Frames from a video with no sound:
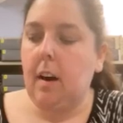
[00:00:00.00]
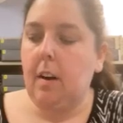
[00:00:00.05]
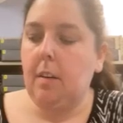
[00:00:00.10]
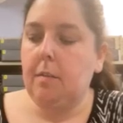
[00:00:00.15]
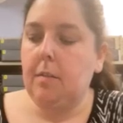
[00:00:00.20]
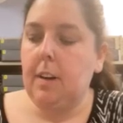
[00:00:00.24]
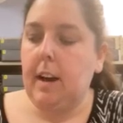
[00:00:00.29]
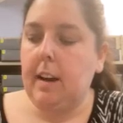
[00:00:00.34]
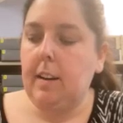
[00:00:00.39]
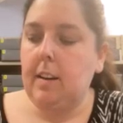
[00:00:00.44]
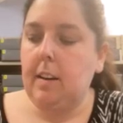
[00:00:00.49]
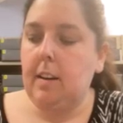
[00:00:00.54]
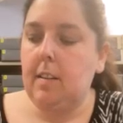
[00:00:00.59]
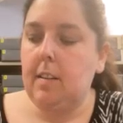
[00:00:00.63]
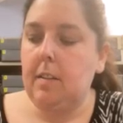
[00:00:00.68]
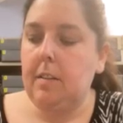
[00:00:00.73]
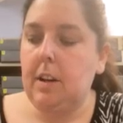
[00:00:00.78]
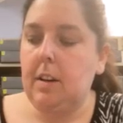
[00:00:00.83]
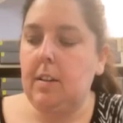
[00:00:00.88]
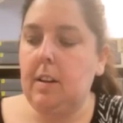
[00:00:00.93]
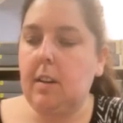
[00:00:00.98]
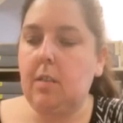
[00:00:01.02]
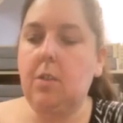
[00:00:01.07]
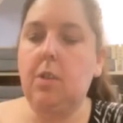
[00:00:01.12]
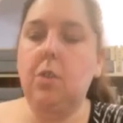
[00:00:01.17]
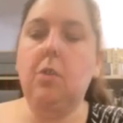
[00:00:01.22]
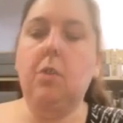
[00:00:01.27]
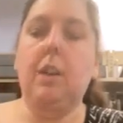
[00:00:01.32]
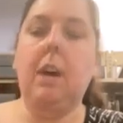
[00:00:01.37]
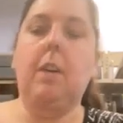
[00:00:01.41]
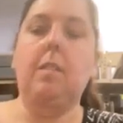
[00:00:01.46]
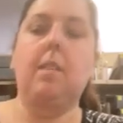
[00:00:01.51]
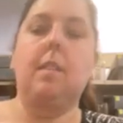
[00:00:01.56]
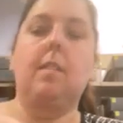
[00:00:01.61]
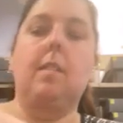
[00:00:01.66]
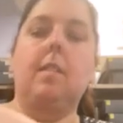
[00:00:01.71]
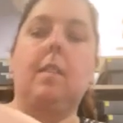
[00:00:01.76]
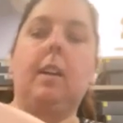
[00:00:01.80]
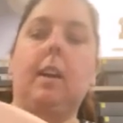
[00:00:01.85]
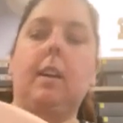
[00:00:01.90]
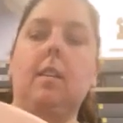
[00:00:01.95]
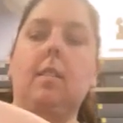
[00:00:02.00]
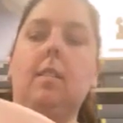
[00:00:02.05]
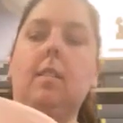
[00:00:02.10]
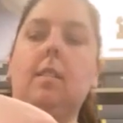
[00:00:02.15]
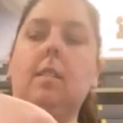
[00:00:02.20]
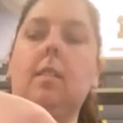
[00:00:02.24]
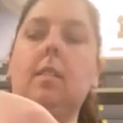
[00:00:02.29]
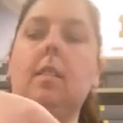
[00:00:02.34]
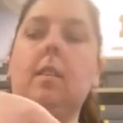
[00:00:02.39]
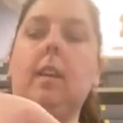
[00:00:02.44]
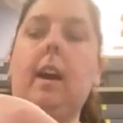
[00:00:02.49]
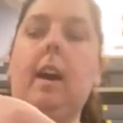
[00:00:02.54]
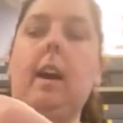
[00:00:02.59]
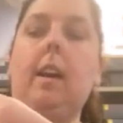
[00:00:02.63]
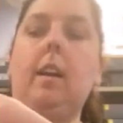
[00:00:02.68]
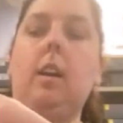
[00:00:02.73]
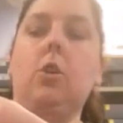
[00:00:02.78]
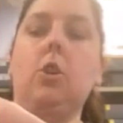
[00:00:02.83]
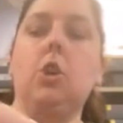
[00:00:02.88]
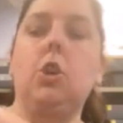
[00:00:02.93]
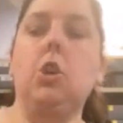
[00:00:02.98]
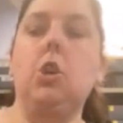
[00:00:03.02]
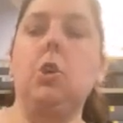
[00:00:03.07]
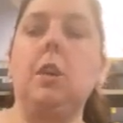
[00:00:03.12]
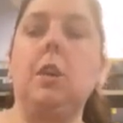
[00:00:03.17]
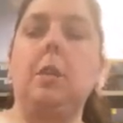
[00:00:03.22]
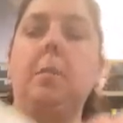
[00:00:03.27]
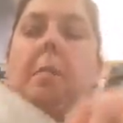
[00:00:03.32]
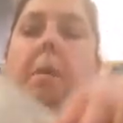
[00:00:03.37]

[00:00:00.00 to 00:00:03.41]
of 1976 to 2006. And I'll just show you